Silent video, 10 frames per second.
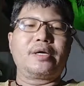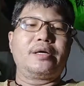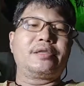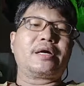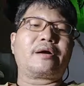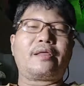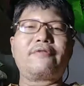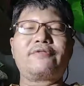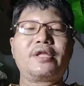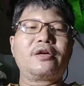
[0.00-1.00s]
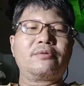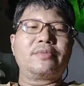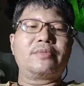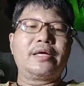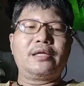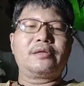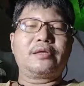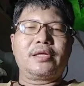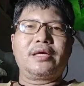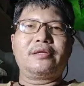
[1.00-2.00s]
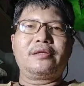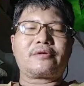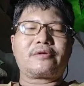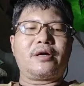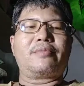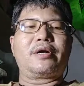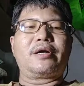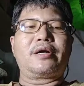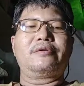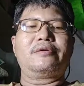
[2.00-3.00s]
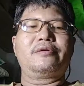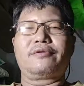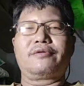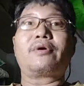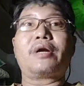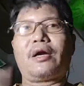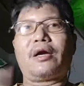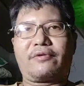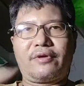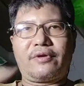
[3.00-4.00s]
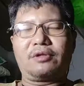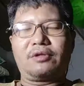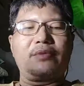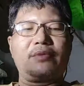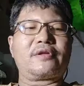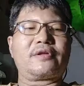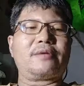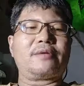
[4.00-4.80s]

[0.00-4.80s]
crafting of the hilt and the scabbard. Sorry, I was able to mix it up.